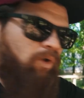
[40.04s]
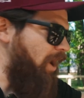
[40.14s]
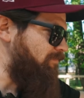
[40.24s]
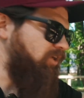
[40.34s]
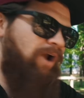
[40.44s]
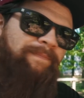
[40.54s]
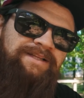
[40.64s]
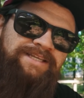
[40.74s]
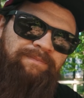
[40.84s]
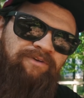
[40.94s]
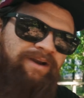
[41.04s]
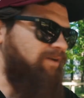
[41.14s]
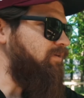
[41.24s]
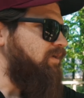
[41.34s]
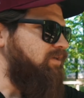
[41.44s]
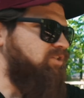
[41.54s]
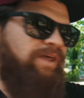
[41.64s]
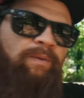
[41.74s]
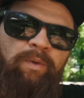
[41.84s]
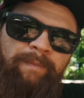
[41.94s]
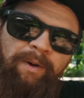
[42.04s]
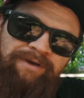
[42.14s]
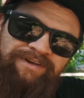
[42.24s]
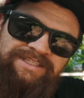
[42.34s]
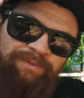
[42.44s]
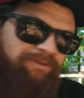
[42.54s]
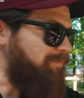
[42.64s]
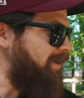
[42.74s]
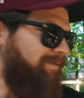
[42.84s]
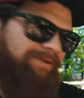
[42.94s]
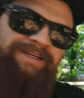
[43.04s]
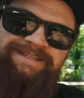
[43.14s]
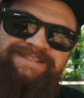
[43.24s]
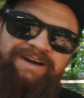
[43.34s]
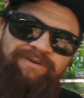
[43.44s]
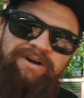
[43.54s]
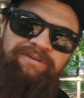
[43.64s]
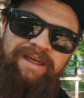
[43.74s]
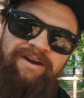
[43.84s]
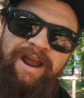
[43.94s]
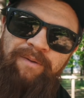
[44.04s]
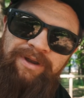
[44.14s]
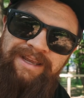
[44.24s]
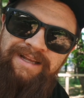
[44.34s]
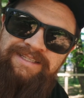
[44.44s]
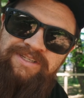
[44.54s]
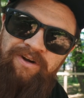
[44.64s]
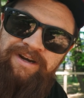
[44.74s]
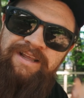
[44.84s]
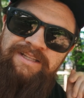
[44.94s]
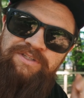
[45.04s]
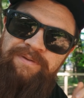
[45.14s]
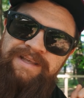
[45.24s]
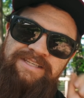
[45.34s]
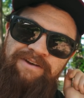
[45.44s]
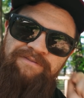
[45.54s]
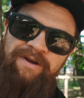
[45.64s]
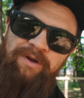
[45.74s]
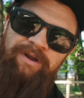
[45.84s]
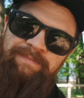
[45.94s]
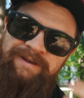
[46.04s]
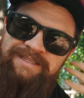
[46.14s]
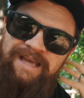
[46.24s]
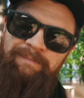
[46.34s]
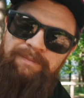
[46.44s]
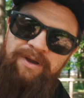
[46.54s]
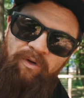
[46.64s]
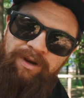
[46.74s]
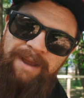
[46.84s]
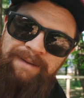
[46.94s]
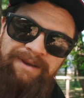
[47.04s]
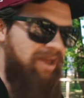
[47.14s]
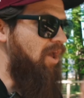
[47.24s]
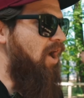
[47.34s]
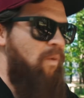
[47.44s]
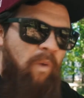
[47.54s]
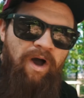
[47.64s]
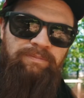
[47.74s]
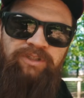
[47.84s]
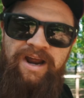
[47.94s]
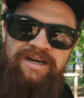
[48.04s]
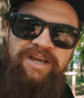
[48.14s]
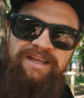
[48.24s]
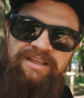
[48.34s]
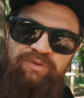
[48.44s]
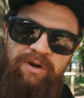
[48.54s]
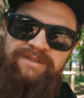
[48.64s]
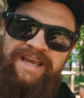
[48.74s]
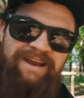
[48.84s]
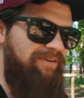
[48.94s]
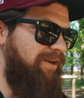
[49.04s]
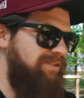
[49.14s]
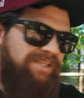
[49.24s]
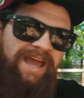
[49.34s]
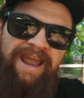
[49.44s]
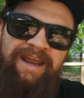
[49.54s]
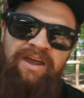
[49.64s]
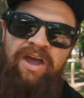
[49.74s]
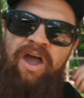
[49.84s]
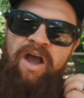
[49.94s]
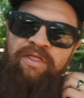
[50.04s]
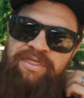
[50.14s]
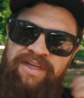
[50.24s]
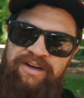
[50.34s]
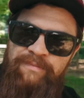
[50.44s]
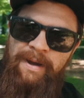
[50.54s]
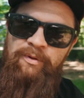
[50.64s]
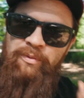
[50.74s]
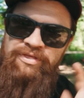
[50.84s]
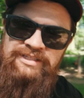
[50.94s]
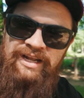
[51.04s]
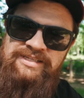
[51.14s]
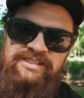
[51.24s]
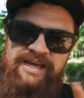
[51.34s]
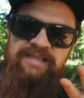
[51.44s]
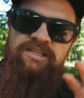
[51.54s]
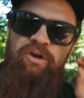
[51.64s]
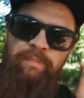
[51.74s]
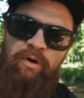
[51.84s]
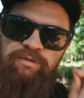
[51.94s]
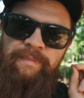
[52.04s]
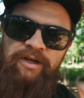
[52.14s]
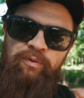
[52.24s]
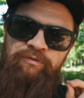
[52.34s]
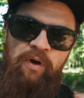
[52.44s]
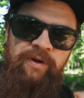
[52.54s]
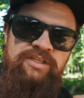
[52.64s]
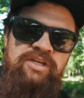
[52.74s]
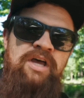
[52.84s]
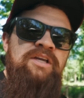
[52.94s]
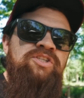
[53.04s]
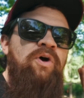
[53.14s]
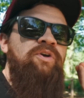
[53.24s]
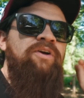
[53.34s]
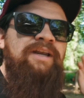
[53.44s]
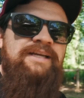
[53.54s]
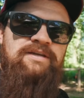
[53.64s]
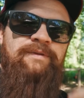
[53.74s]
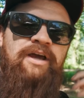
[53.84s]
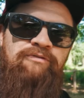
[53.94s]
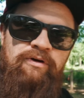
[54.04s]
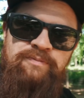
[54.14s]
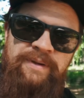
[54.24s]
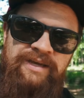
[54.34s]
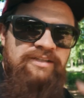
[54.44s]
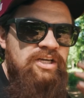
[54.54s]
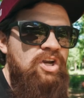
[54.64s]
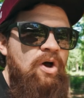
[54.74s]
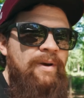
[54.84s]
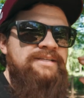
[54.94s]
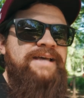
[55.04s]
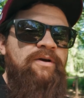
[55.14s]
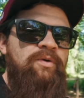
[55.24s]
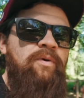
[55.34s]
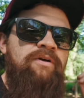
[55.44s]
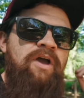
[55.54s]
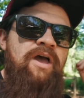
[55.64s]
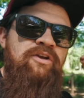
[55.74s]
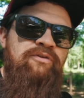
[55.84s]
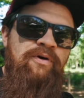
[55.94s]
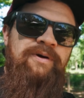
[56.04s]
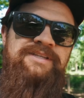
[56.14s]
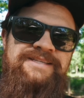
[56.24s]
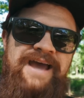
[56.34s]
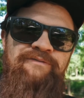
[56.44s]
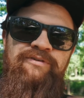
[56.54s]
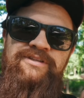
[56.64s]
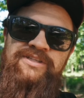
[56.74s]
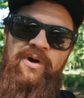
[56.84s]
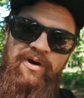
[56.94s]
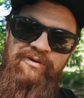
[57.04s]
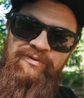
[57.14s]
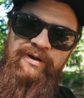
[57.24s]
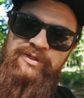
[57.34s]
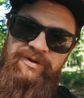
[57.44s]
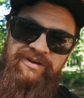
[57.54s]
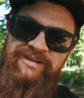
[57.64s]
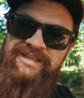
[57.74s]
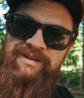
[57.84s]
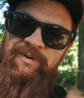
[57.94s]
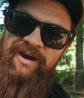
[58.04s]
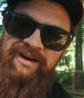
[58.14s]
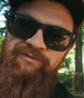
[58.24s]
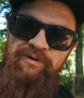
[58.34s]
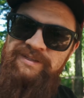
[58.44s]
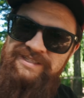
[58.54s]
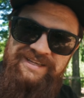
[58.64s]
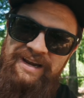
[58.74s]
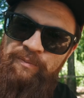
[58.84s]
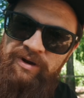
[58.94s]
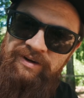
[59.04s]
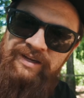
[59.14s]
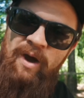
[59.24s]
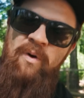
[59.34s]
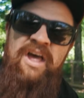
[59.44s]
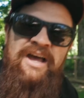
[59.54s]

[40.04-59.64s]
I have my tripod set up right here, so that way when my wife gets done with her makeup, she can stand right over there and we can get started doing this very quick because I'm gonna be holding a baby while I'm trying to take these photos and videos. And the thing to remember with these lenses is they're both manual focus, so you're gonna need something like focus peaking to know exactly where your focus is at versus autofocus where you can just hit the button and focus is in and we're good to go.